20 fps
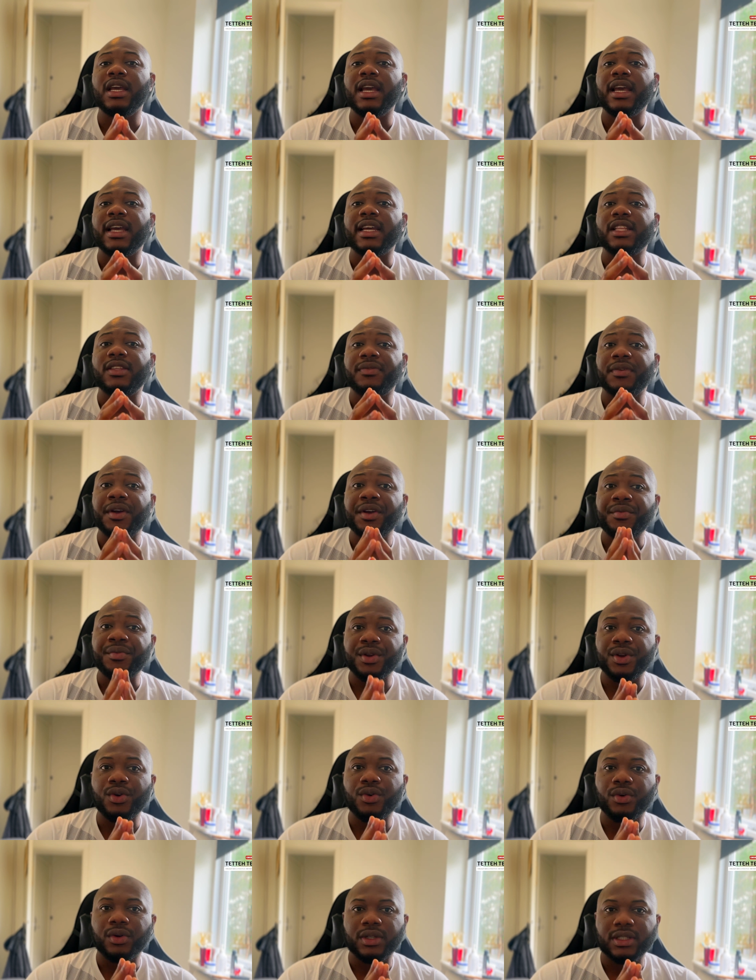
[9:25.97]
it's very
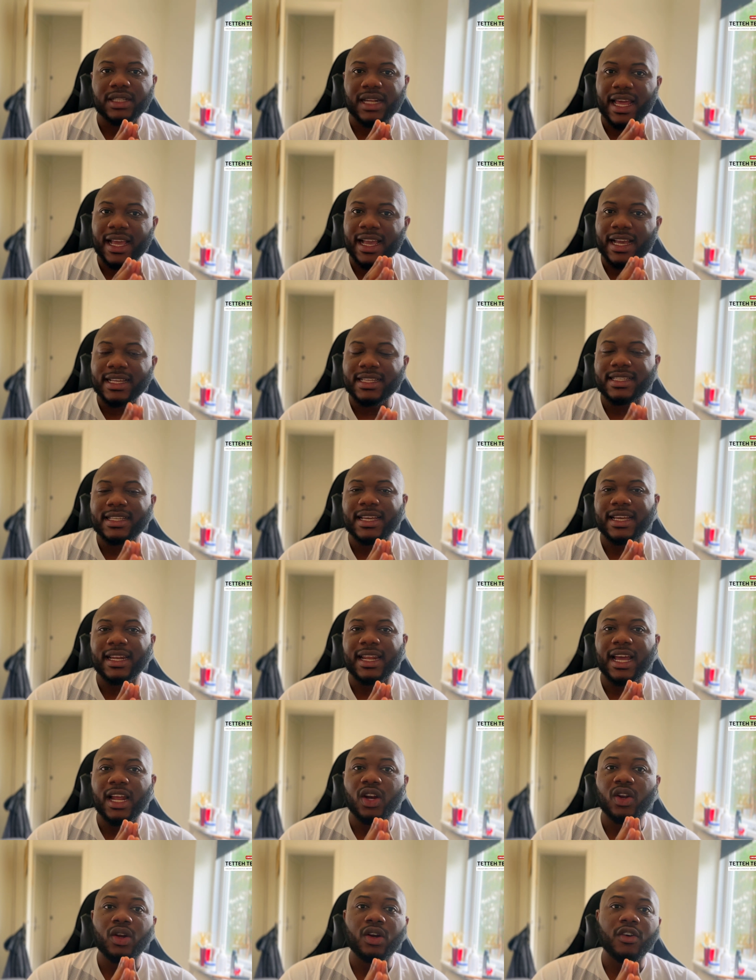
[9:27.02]
rigorous. Like I said, a
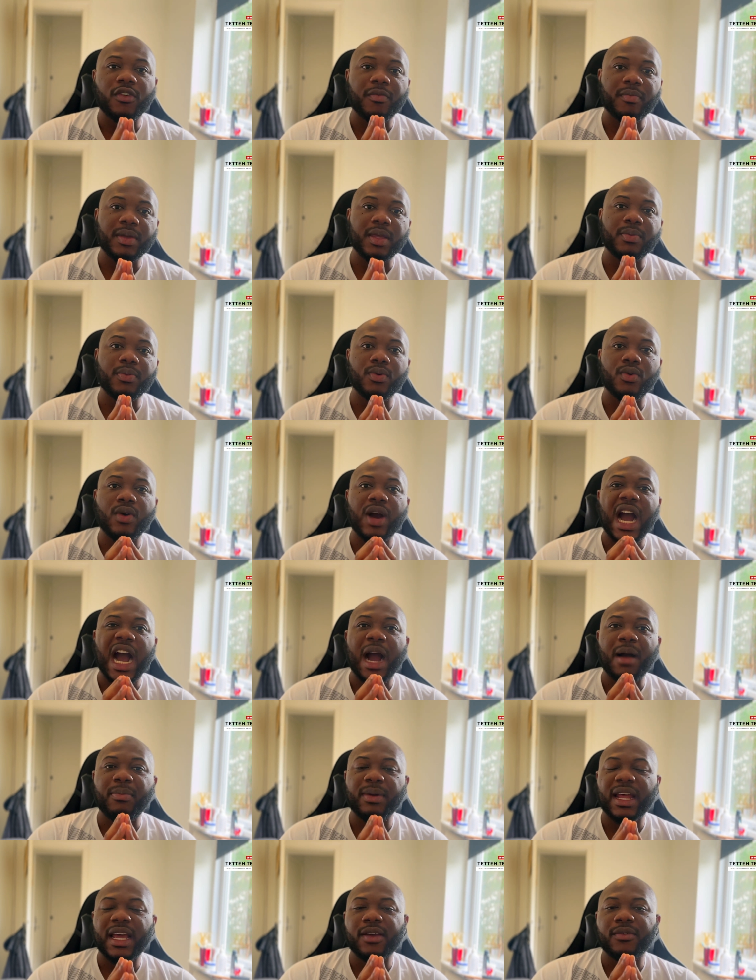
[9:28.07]
lot of people are
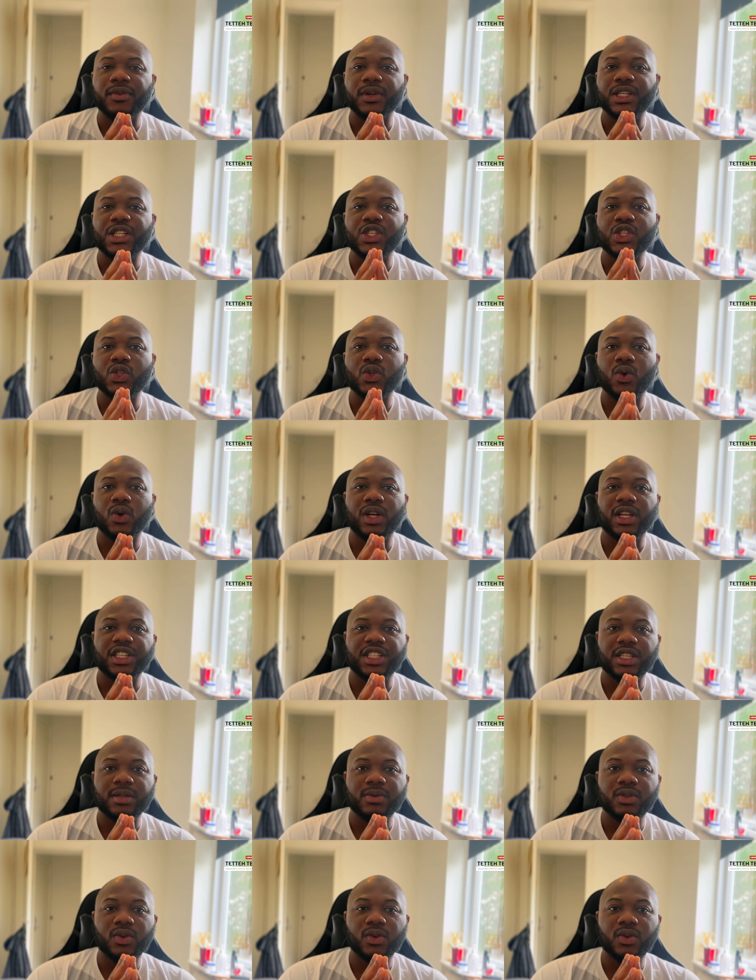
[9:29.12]
applying for these scholarships.